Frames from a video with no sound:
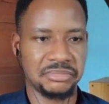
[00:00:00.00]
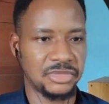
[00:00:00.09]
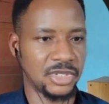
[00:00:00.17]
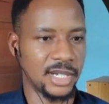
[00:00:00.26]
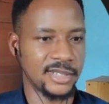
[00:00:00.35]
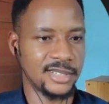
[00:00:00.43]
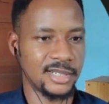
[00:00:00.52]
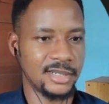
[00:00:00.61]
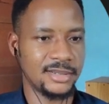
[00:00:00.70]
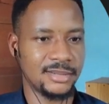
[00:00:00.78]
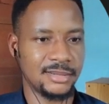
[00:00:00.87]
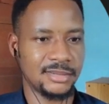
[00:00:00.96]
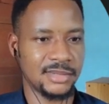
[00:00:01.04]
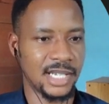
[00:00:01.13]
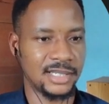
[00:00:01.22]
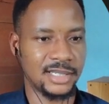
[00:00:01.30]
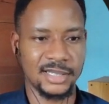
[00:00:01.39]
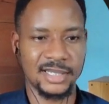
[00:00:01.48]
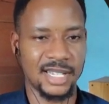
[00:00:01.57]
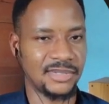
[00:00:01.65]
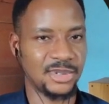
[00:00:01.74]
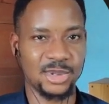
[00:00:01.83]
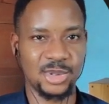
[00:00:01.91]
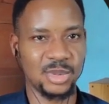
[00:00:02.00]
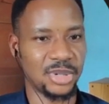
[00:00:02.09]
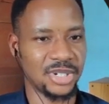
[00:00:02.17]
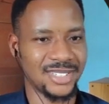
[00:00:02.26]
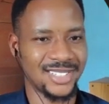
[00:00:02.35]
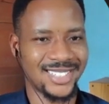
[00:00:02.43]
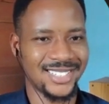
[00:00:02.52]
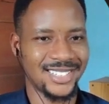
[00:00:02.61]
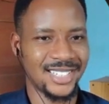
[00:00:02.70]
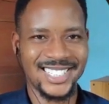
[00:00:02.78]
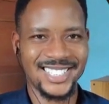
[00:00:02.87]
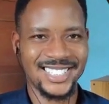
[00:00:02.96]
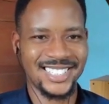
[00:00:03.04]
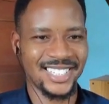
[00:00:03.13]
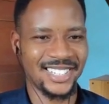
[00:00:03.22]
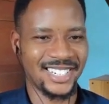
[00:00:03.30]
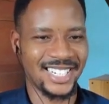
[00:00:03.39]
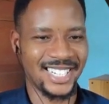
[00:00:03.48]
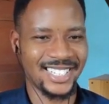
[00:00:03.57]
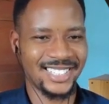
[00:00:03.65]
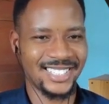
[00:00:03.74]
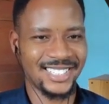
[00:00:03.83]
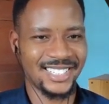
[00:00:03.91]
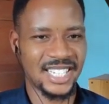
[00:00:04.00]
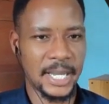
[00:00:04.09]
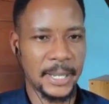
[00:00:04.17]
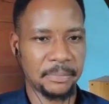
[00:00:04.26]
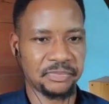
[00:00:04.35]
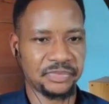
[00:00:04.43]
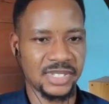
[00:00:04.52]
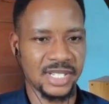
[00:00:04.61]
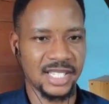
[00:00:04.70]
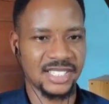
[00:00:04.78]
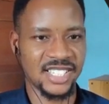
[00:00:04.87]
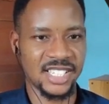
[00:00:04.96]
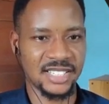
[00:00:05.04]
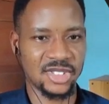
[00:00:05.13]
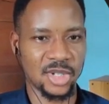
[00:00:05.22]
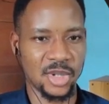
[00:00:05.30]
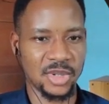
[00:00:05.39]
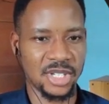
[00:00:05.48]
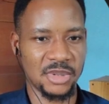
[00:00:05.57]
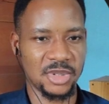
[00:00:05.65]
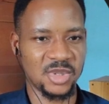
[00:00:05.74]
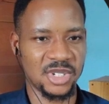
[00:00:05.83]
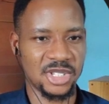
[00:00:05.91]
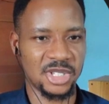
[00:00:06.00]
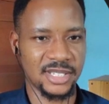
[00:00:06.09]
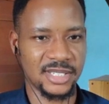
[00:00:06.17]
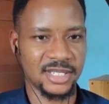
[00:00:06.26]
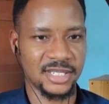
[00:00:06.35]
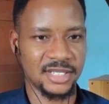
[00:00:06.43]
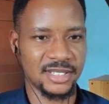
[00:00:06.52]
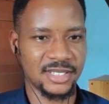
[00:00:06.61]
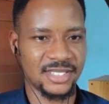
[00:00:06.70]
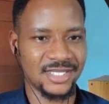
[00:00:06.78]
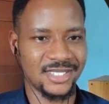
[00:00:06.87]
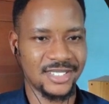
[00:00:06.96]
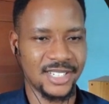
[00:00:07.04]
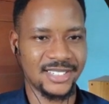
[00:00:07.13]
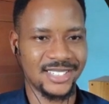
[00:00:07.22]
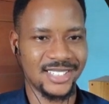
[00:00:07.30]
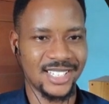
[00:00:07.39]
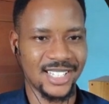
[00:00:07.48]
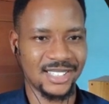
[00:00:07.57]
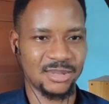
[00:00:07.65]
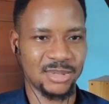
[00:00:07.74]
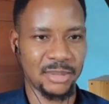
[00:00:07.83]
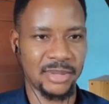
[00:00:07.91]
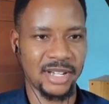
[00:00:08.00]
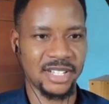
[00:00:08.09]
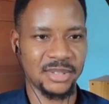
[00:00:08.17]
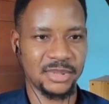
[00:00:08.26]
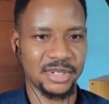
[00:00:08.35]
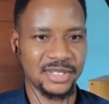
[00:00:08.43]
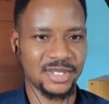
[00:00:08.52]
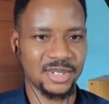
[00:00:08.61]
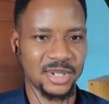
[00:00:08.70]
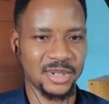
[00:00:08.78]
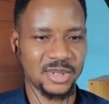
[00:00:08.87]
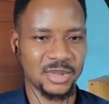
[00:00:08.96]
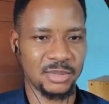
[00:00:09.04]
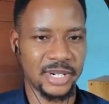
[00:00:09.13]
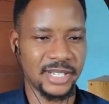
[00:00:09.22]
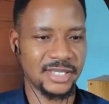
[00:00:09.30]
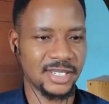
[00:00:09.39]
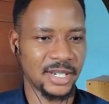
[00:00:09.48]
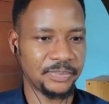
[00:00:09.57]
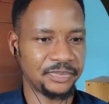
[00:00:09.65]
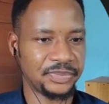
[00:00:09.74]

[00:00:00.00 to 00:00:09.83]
You can see I didn't have to do much. All right. Now let's say you're still not okay with what you're seeing. You can see that my background, but this one looks brighter.